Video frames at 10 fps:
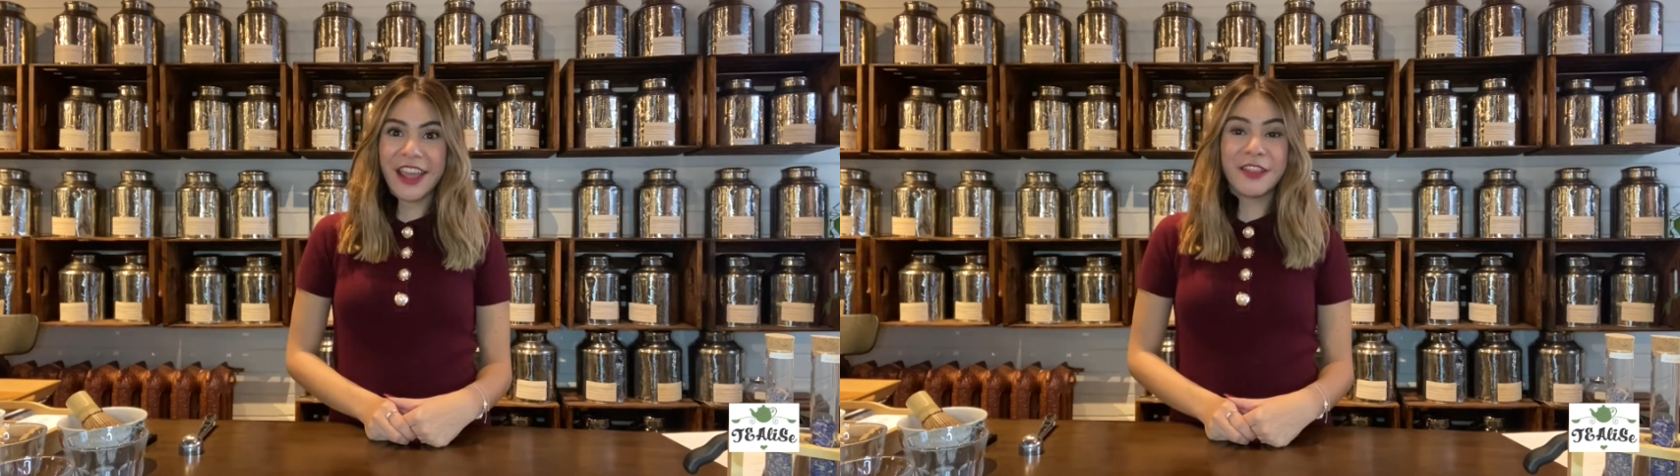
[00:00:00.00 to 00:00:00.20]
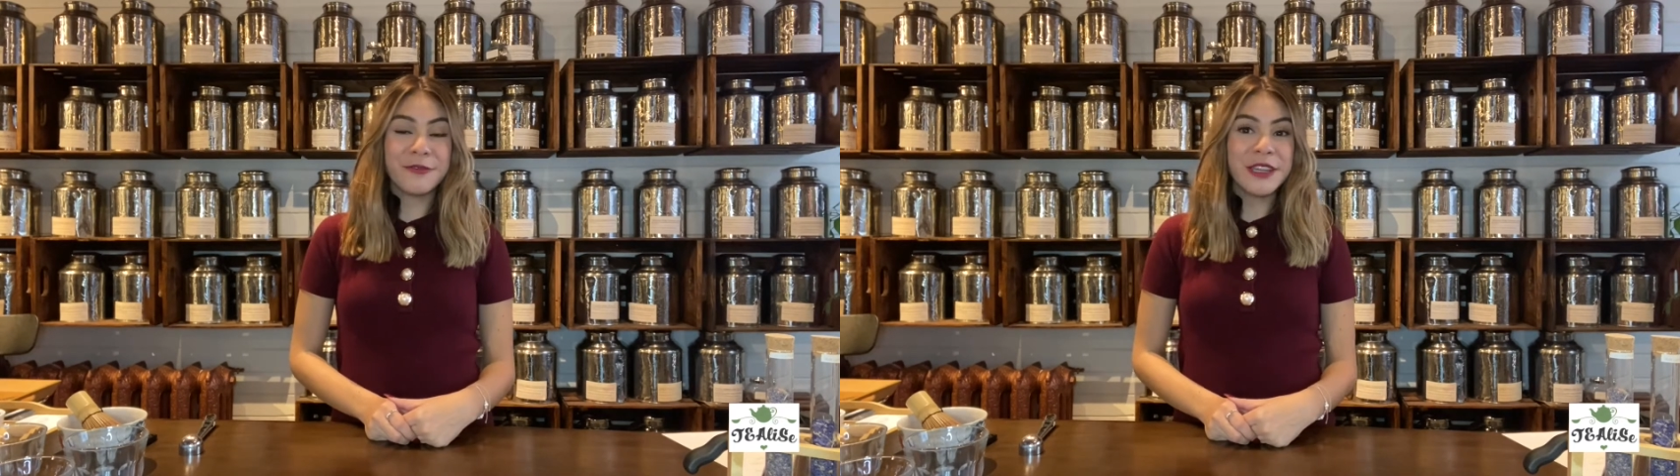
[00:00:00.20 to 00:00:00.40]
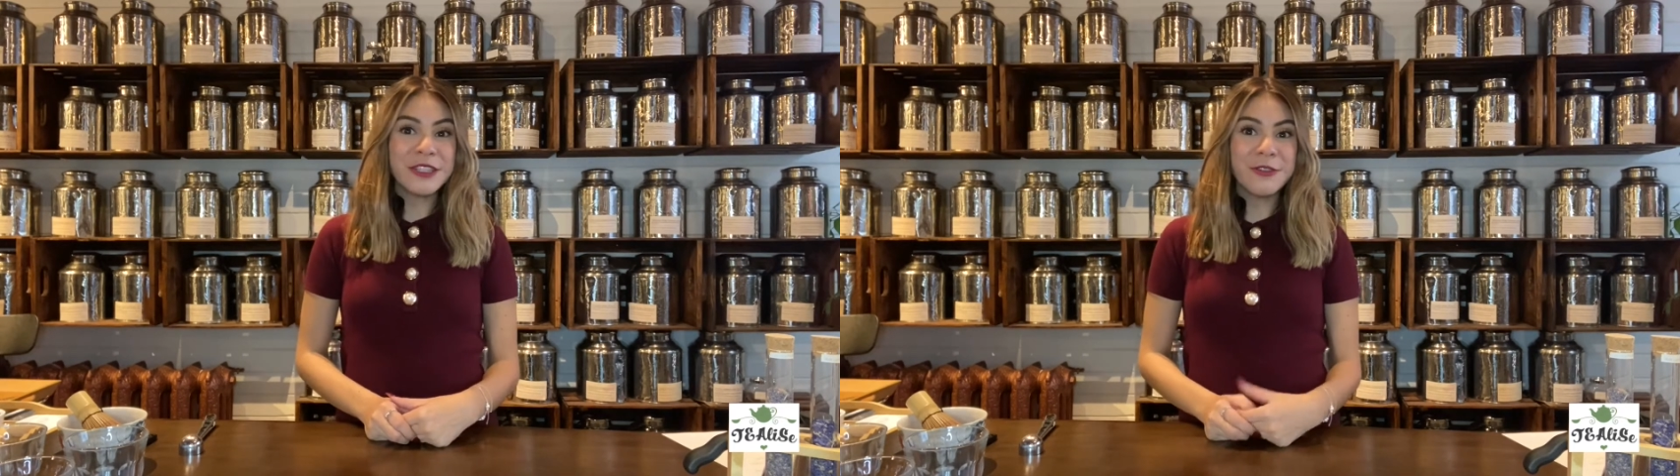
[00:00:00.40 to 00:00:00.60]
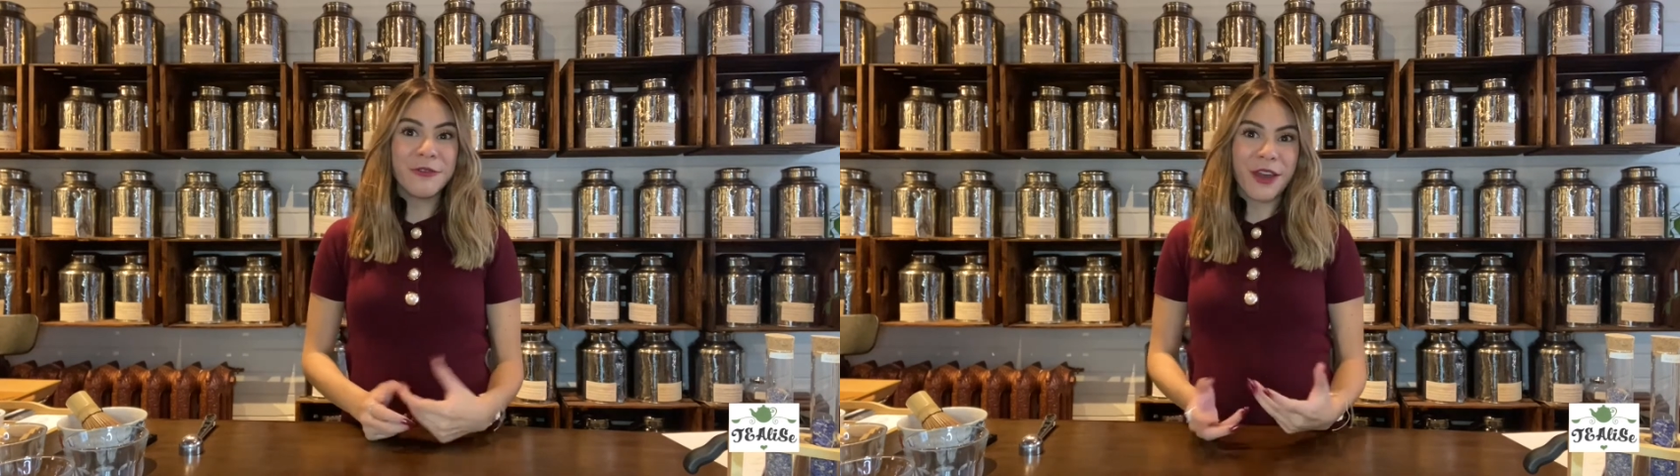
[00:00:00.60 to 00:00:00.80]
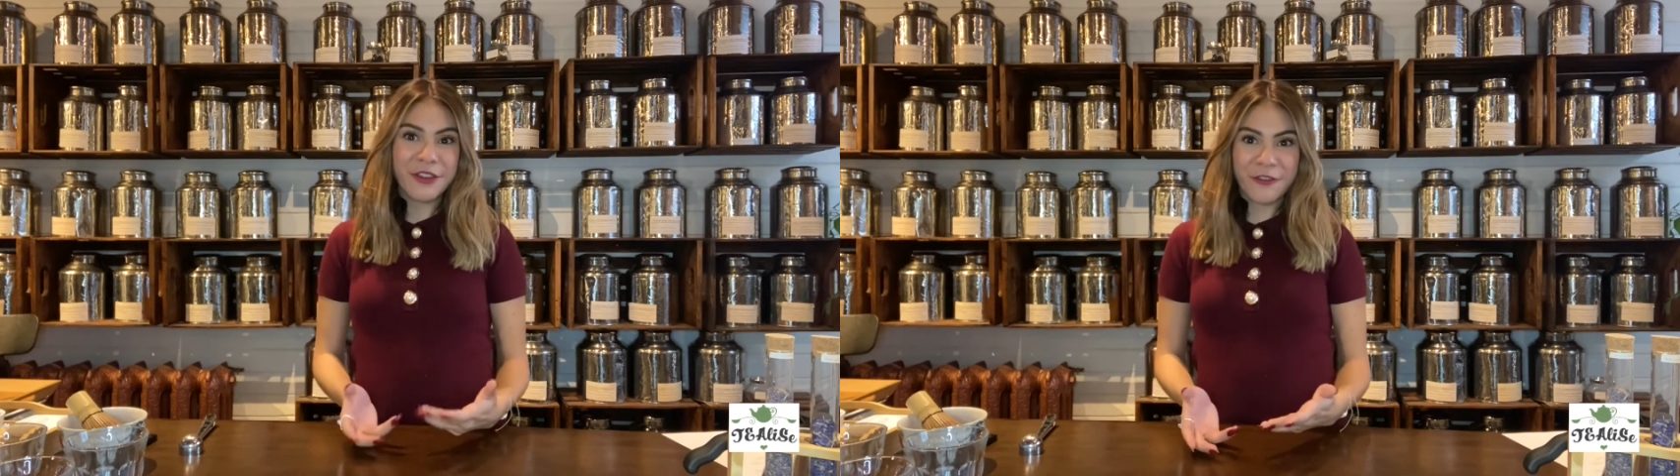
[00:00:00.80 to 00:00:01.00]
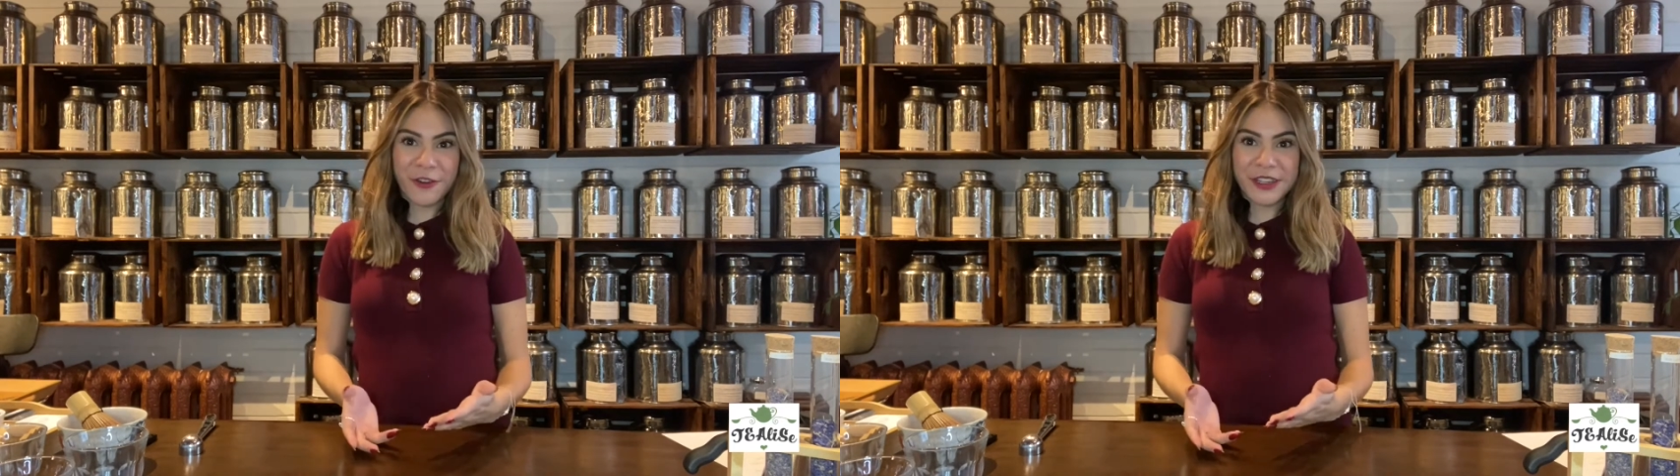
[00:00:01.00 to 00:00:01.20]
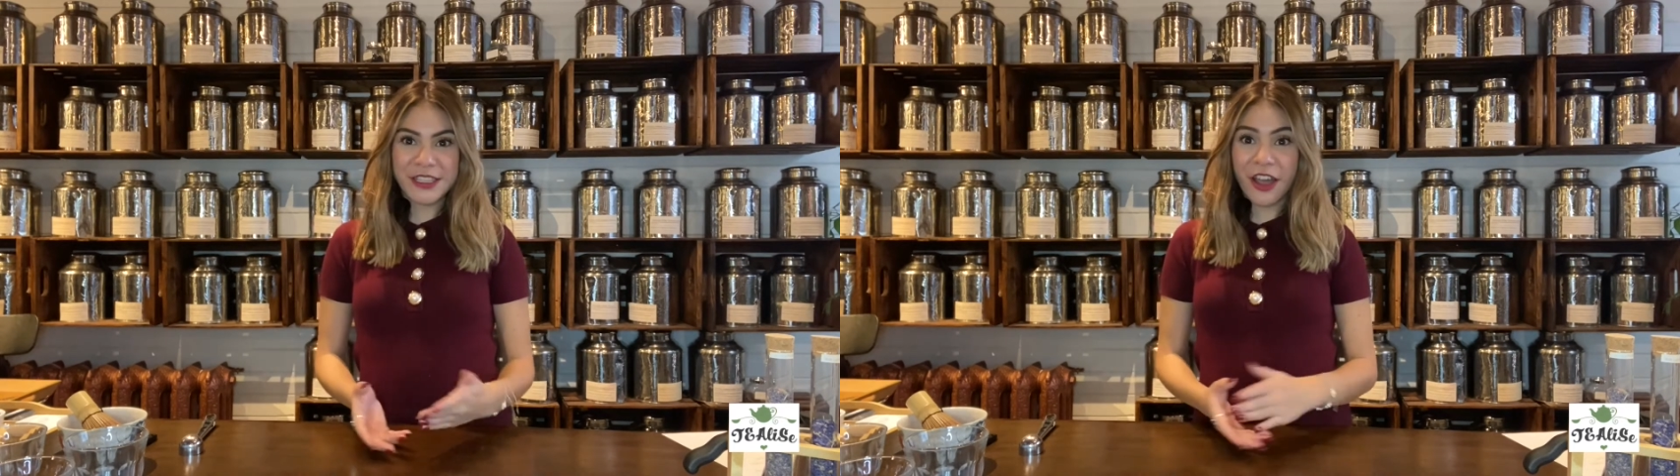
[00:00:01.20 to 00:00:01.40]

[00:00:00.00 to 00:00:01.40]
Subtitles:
And the reason we want to focus